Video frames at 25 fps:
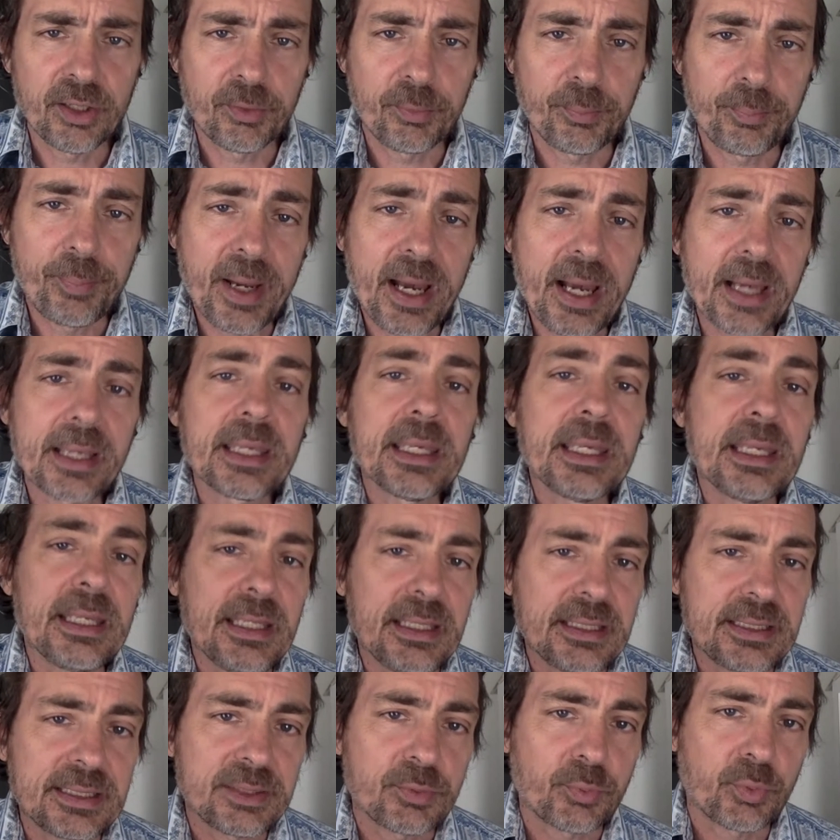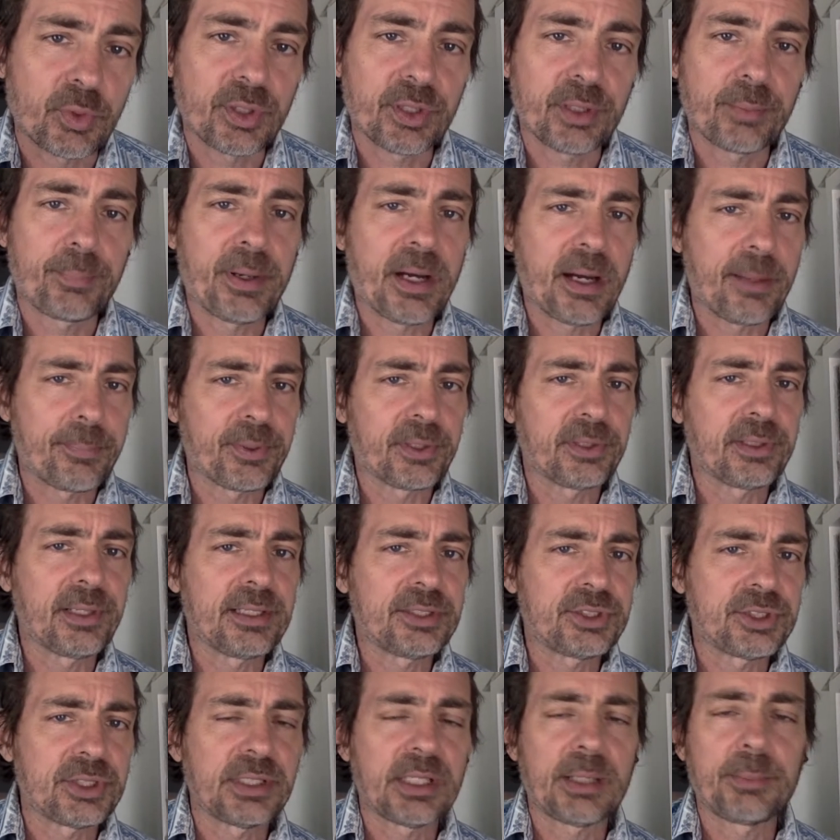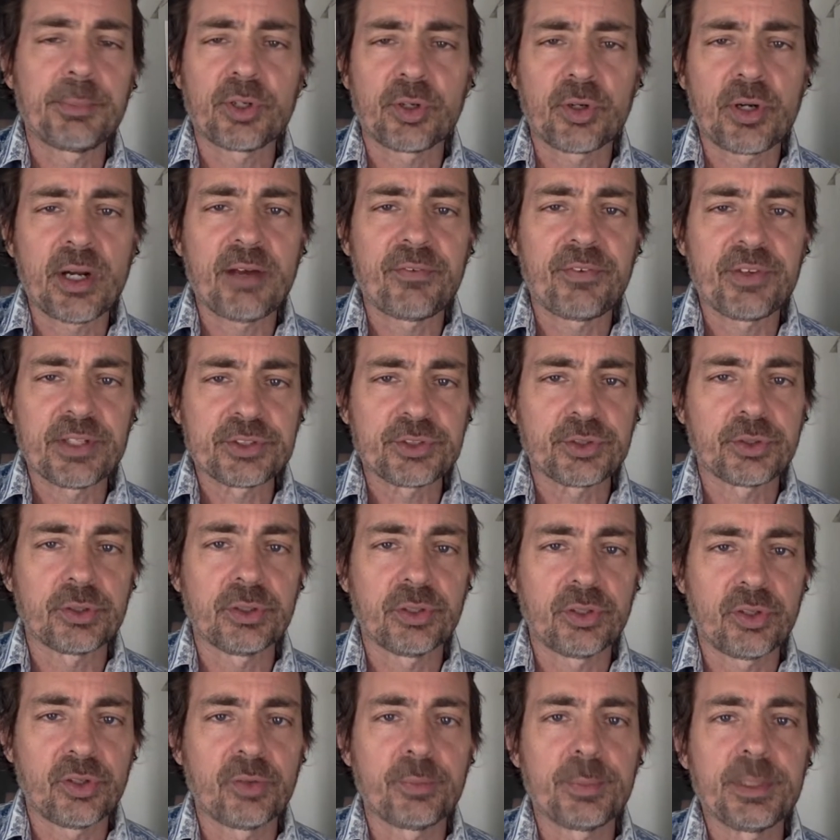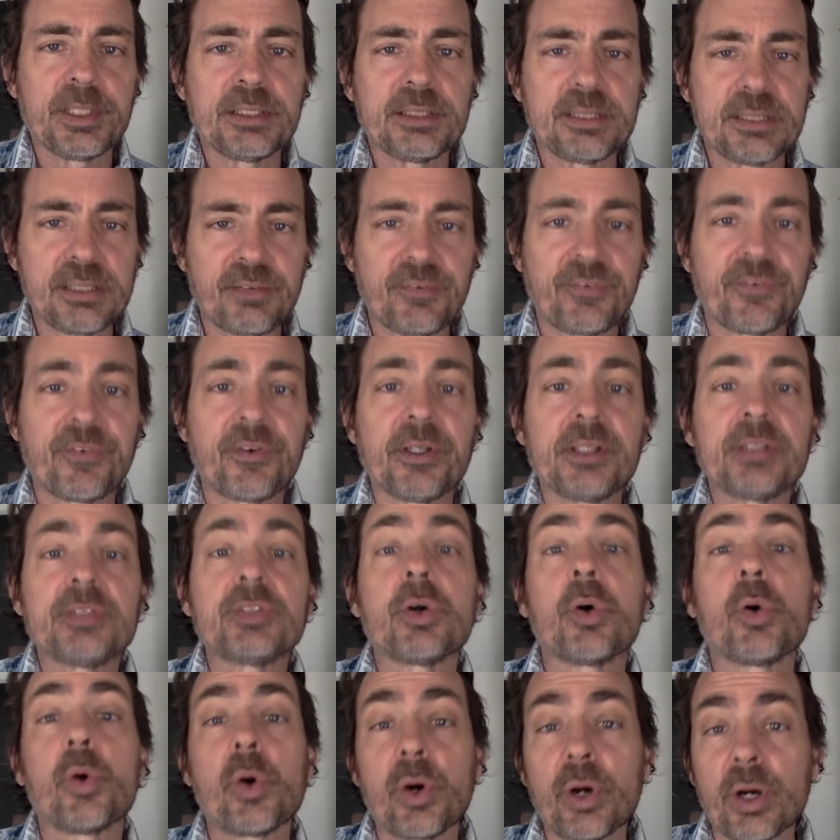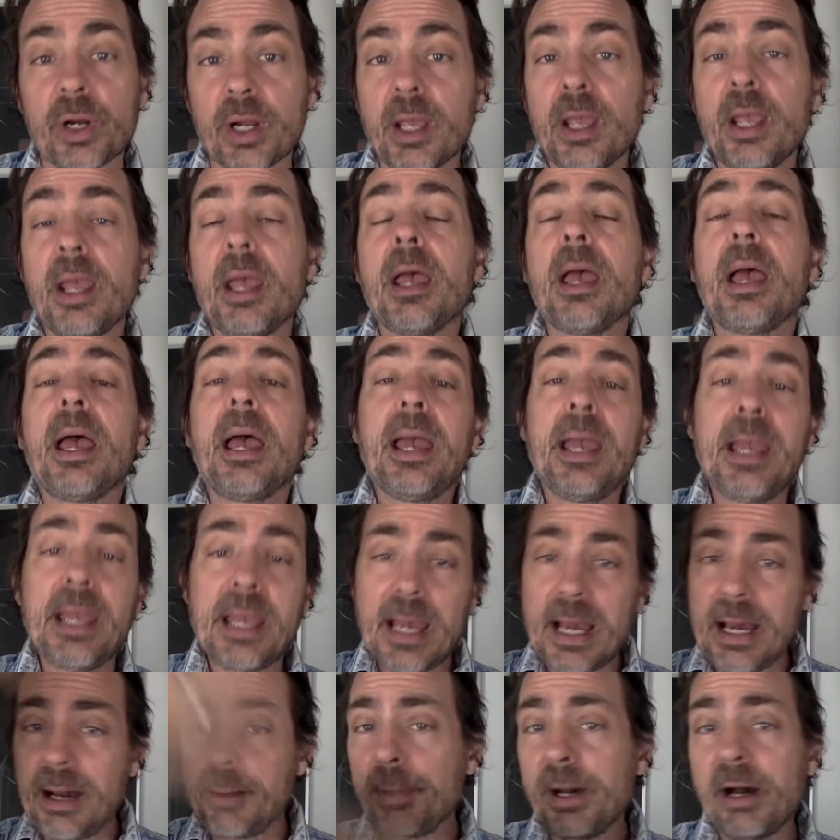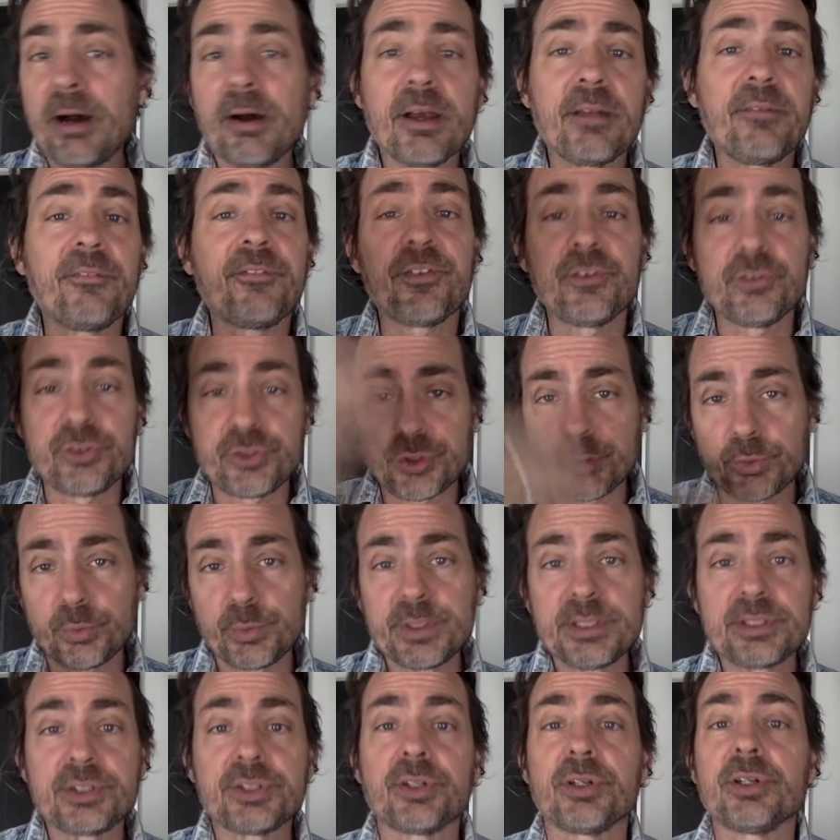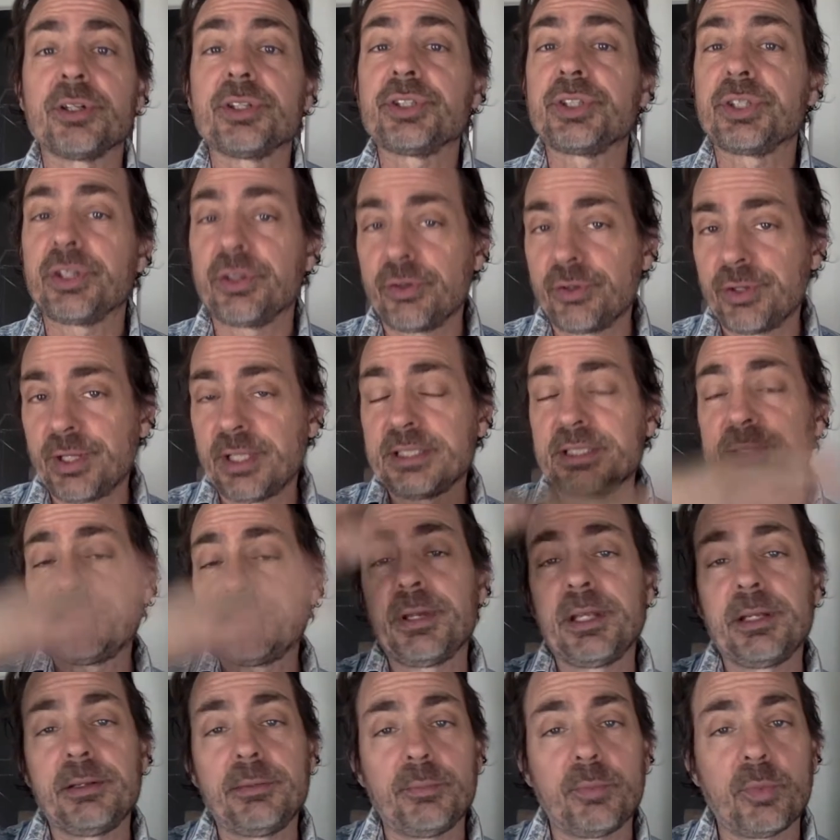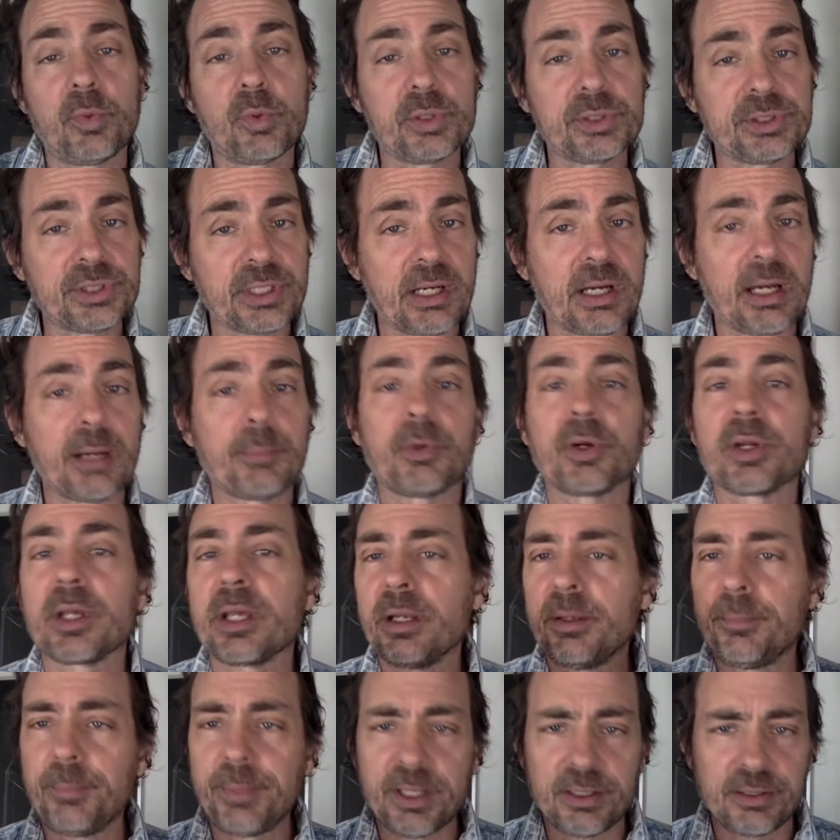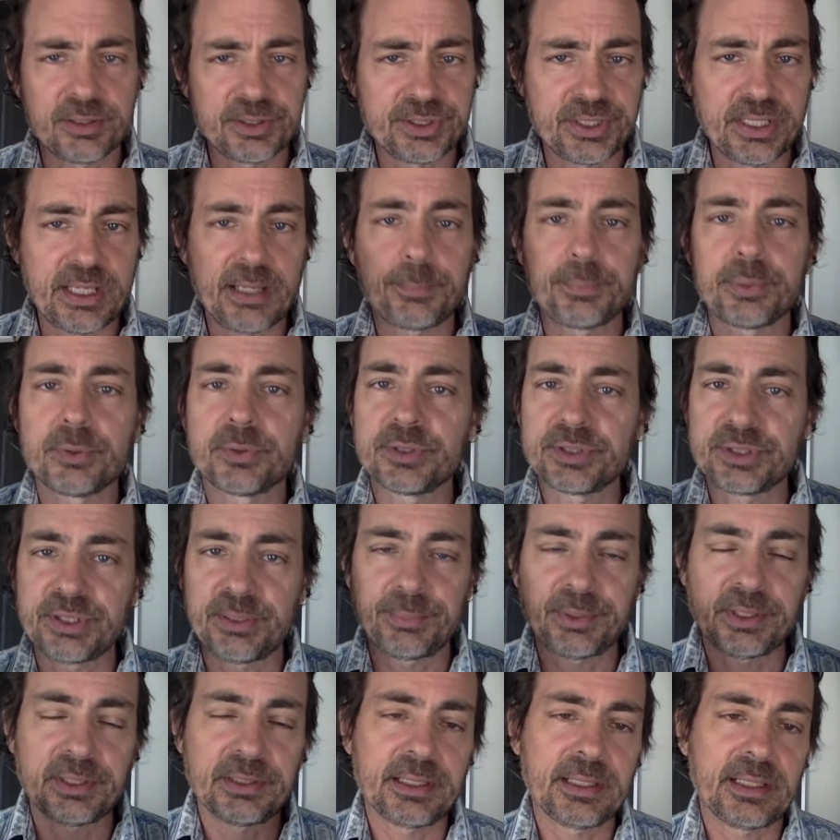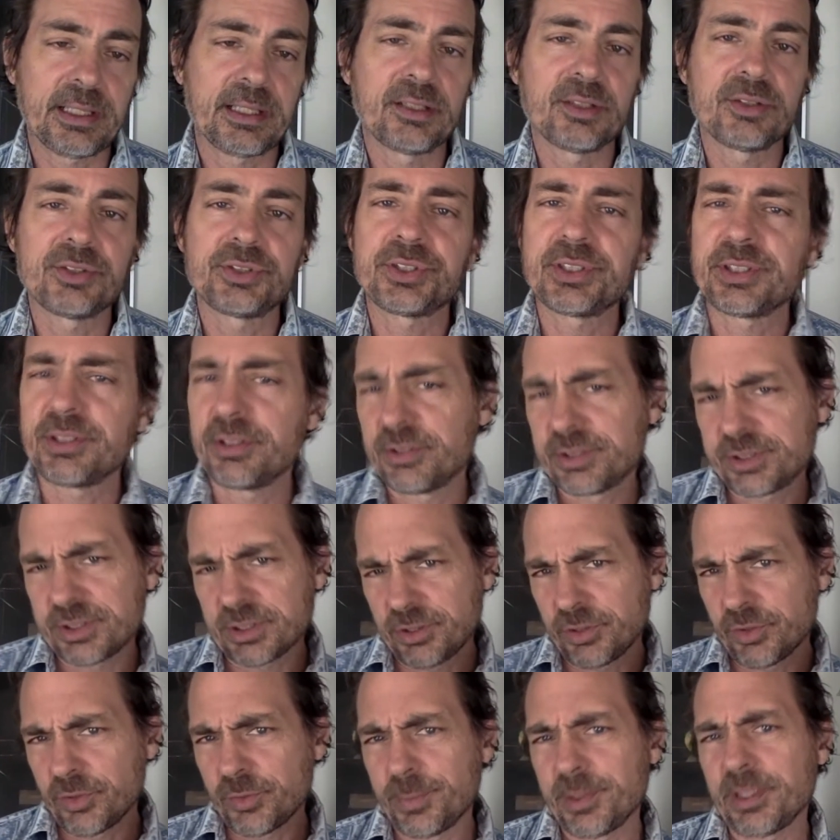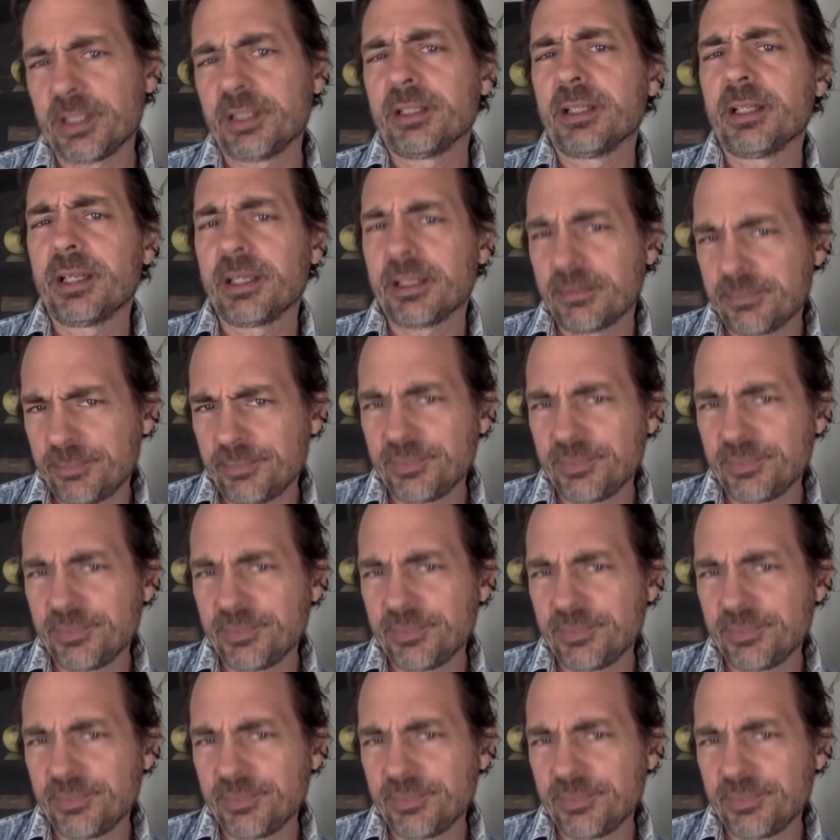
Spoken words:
back east where the population demographics are a little bit different. Or hey, how about in future research, they spend more time or get a better sample or something like that. Usually there's a little bit of like,